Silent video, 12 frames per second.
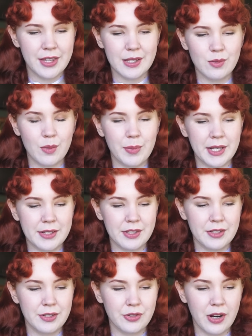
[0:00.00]
this would be
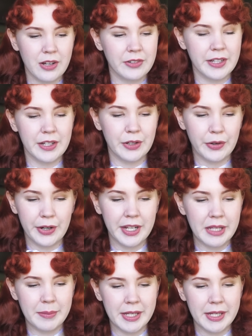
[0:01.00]
strongly agree